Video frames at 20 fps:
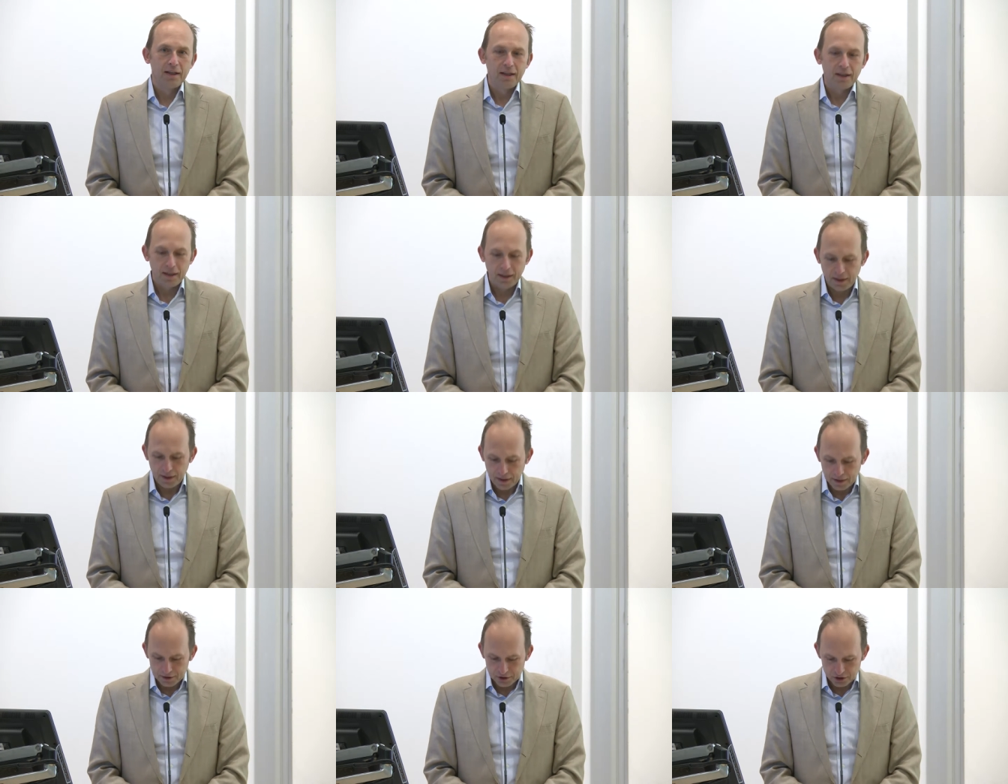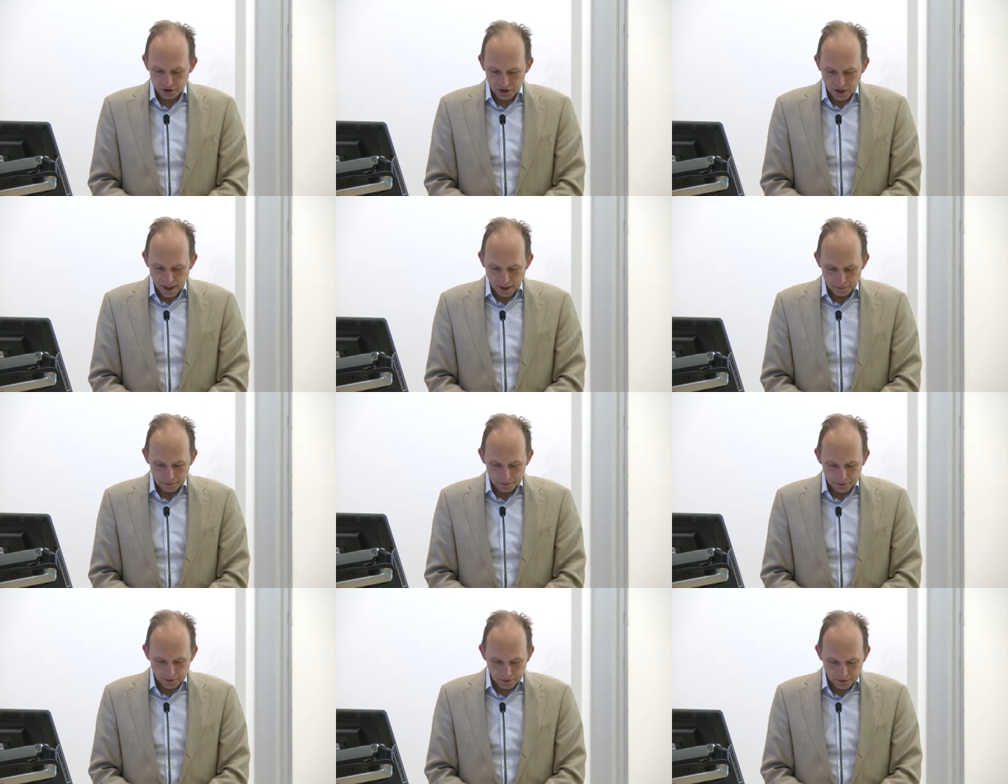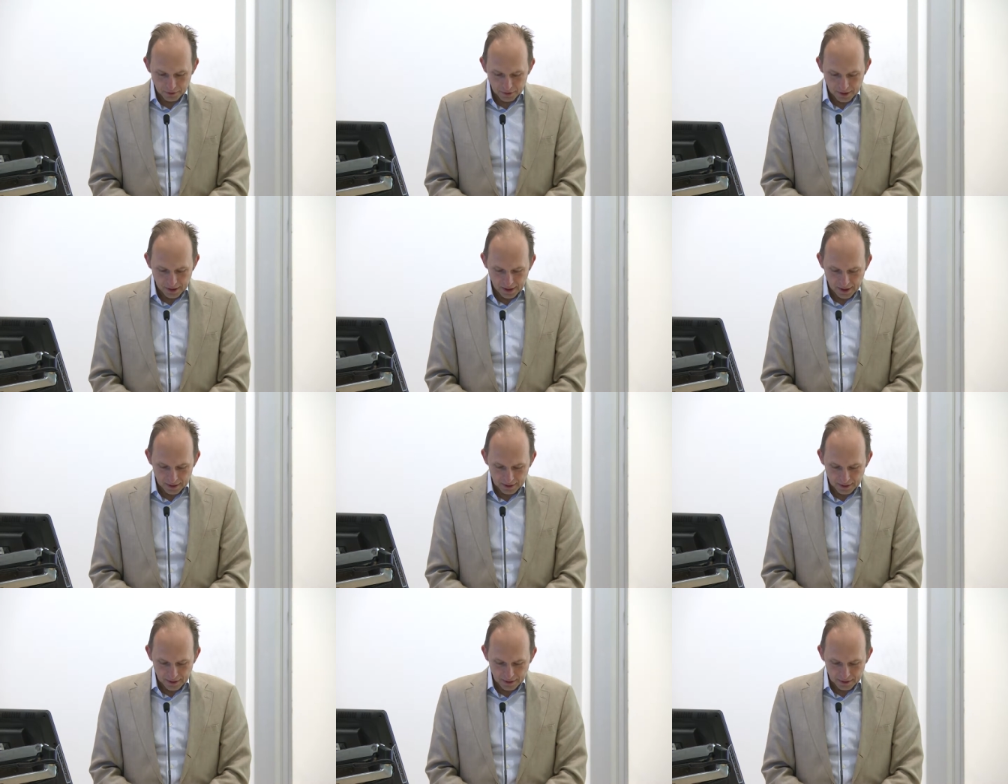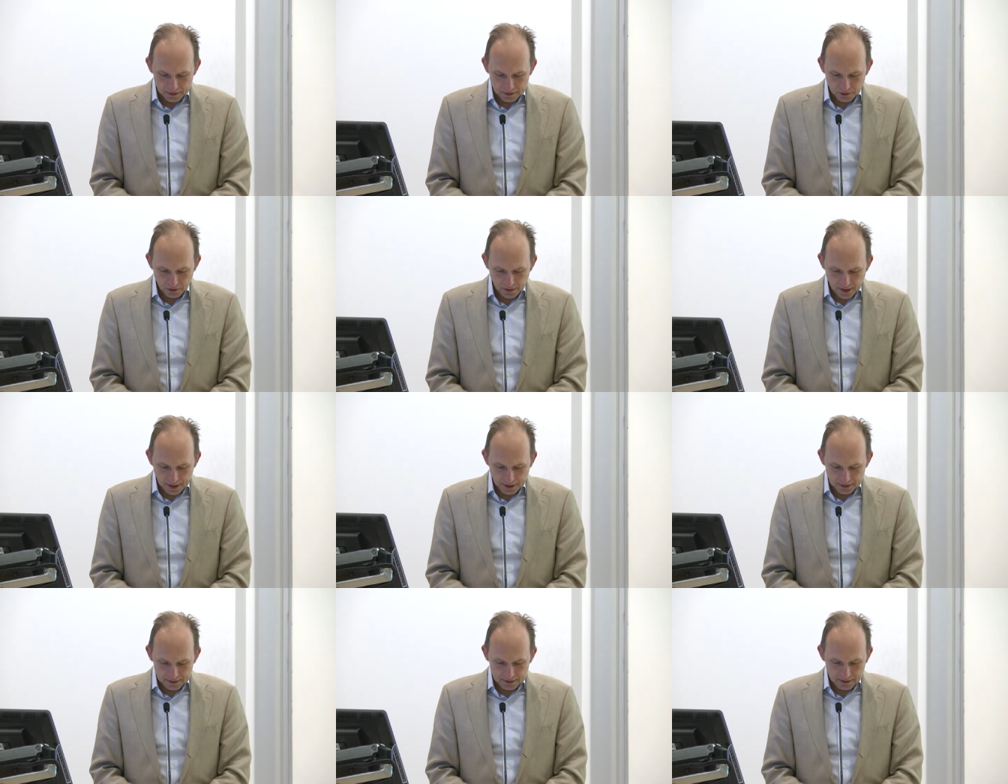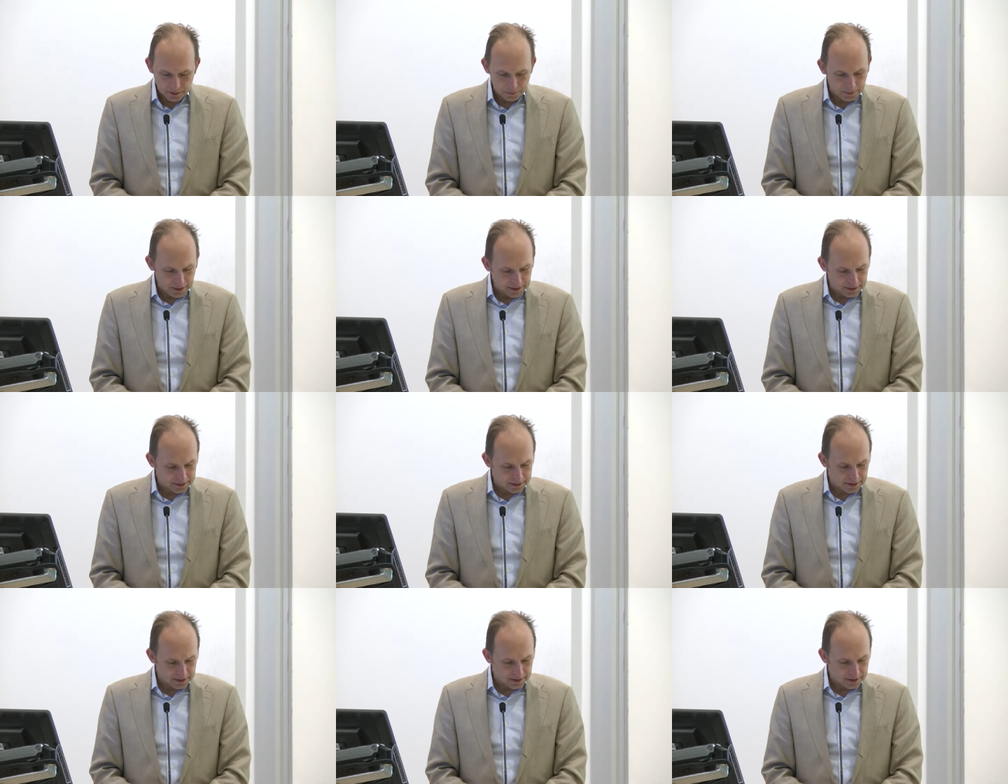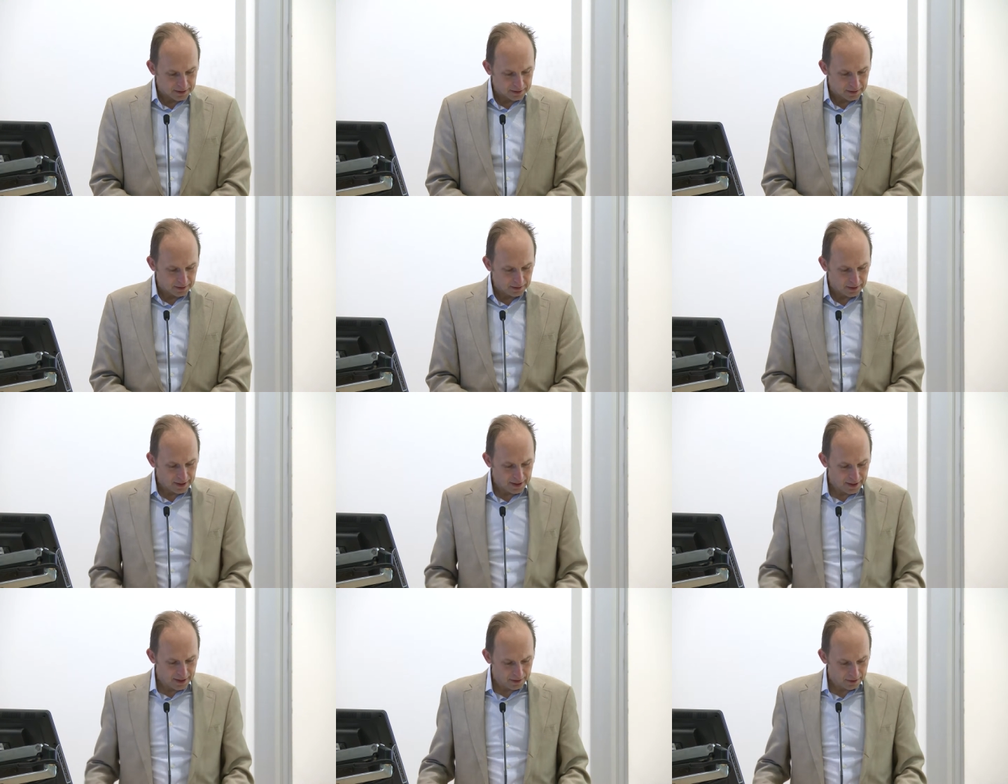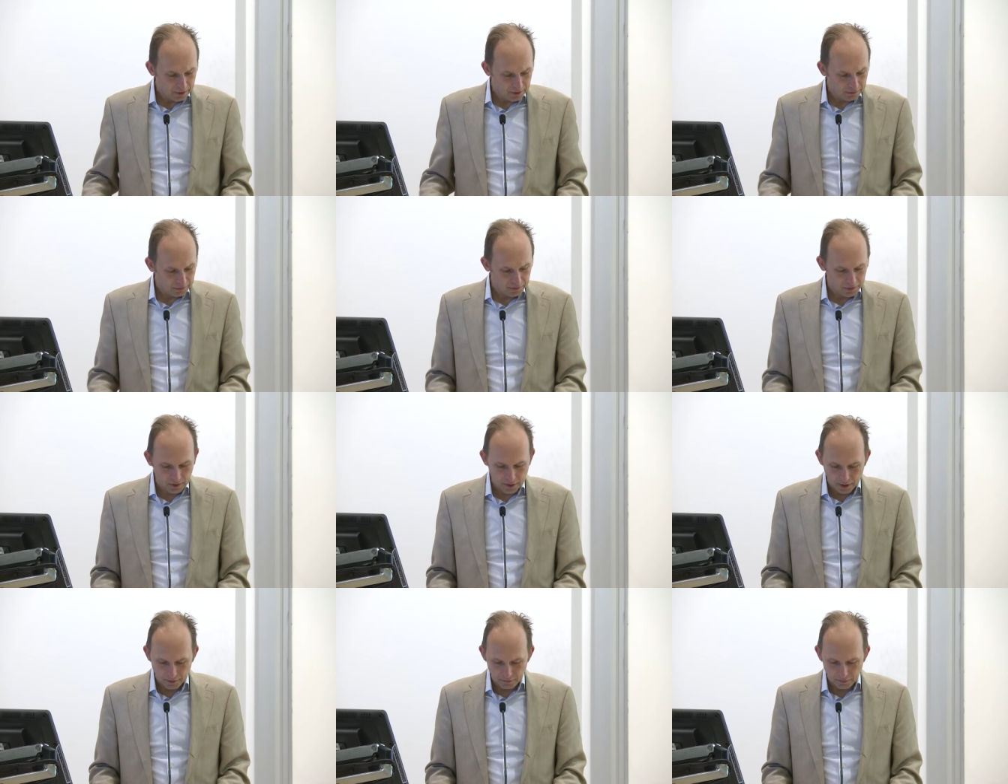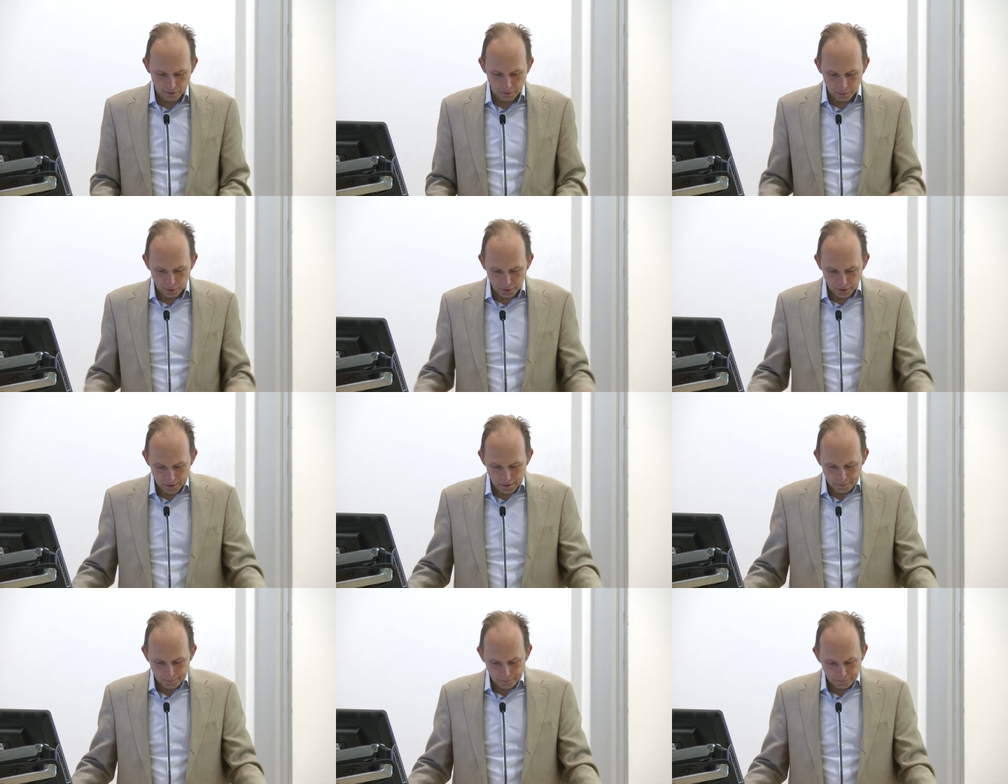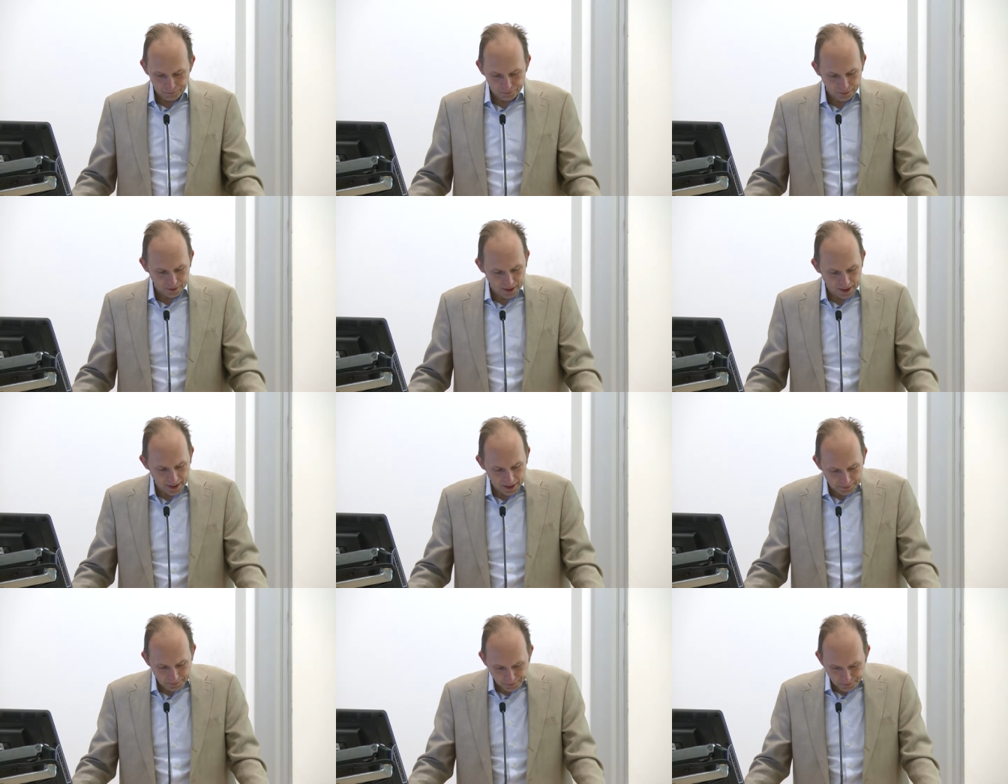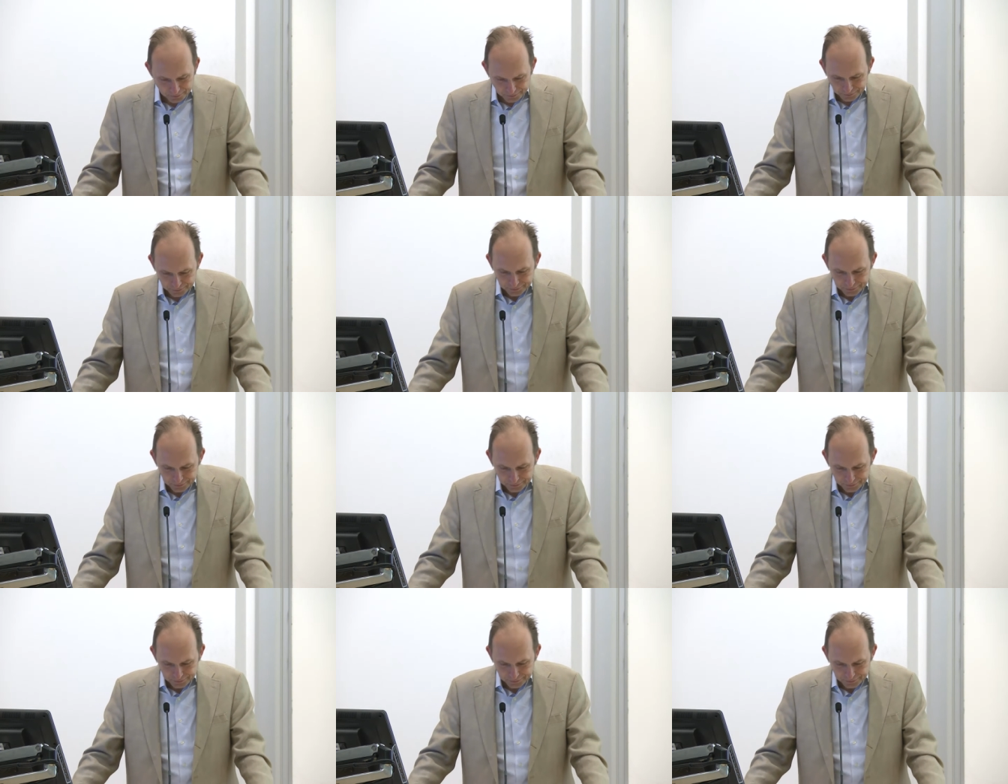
in each chapter, and and so that is the basic layout of of the book, and